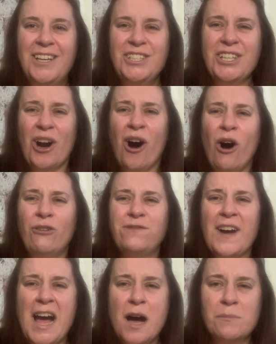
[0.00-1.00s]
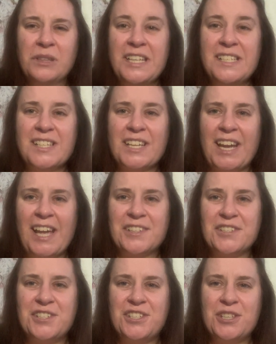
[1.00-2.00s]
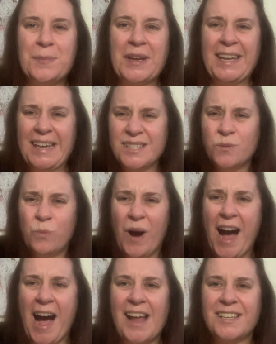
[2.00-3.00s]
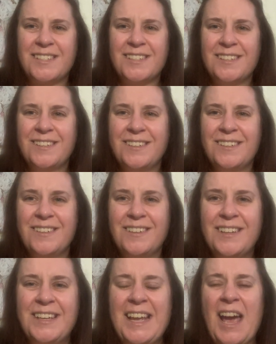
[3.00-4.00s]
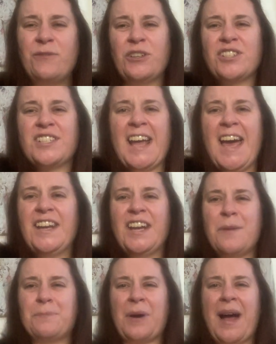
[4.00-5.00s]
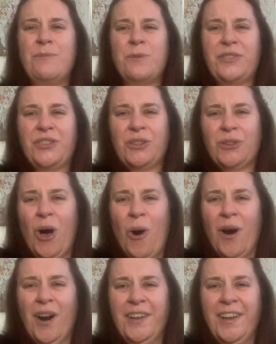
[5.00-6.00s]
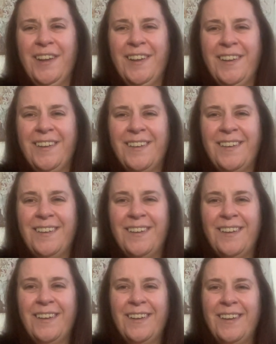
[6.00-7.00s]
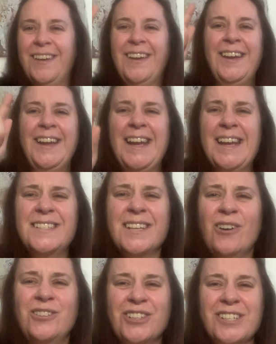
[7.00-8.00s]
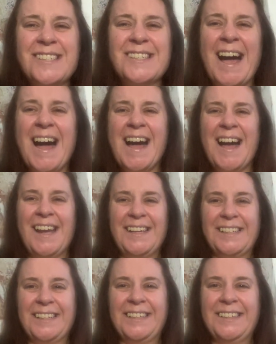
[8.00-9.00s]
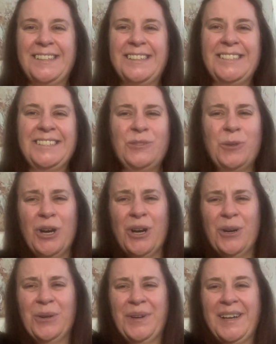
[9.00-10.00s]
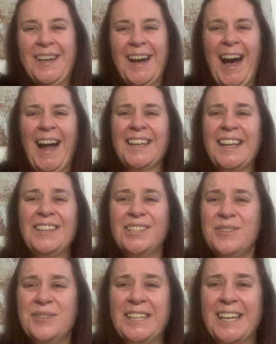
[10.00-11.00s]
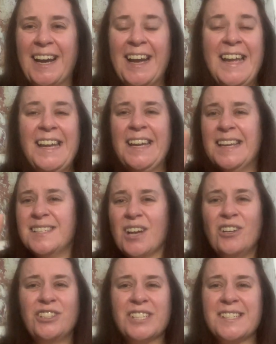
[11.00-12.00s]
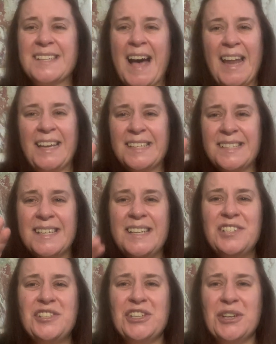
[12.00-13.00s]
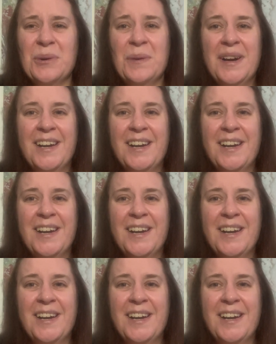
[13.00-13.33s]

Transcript: Your whole family's against you. But guess what? If you're standing upright with the Lord, he's on your side. Woo! Hallelujah. He's on your side. He sees you.